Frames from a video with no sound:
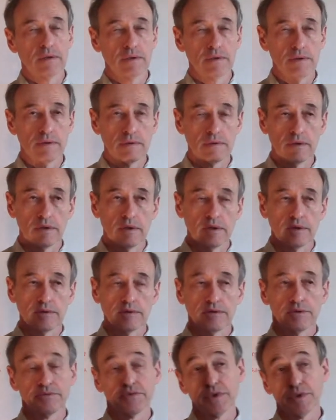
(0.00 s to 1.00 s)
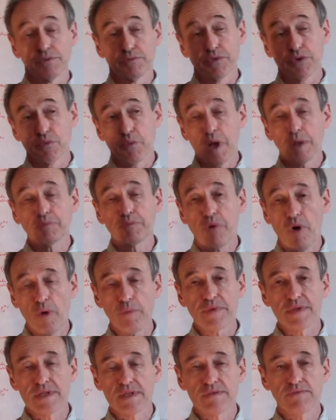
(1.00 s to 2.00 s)
uh, for, for one
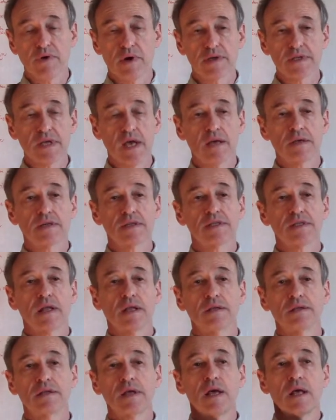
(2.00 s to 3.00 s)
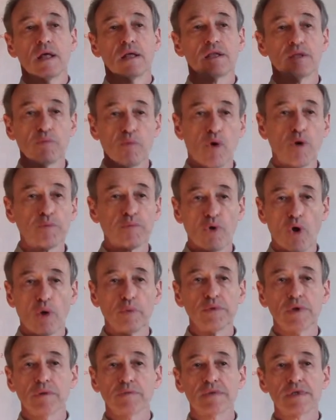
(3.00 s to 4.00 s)
purpose, as far as I understand, the more
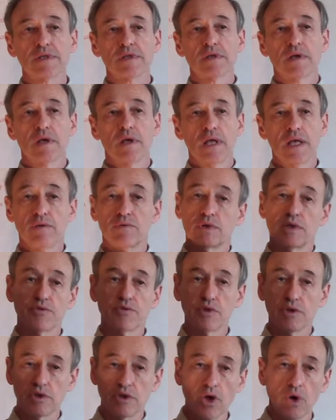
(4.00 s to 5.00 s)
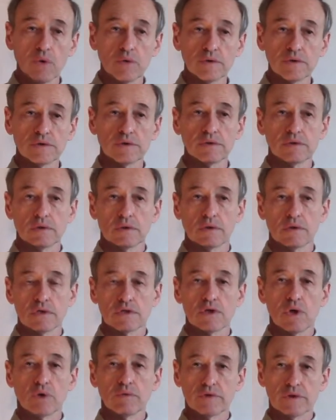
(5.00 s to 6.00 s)
problems, even if you don't
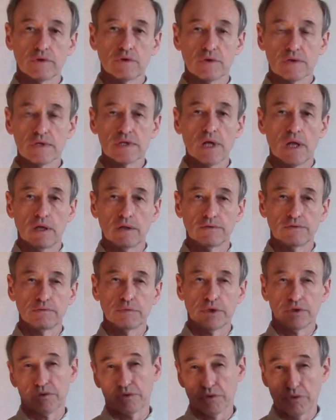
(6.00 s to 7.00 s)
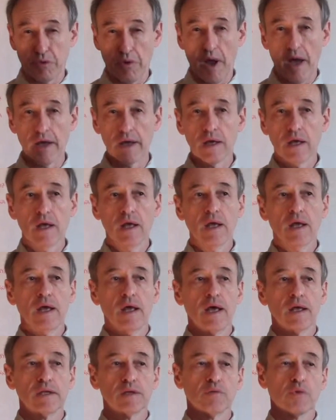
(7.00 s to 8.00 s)
solve it yourself, but you try,
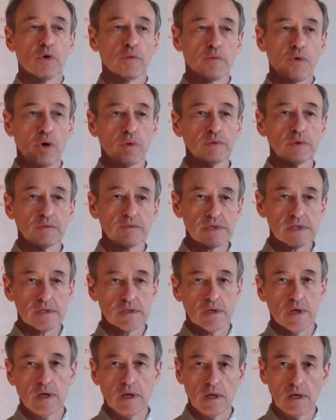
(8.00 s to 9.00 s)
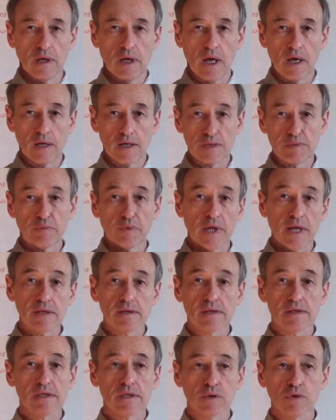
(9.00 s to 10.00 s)
and the more problems I, I explain
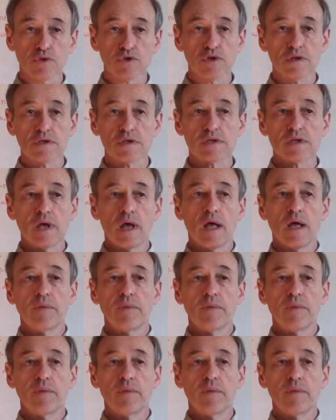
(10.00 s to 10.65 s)
the solutions,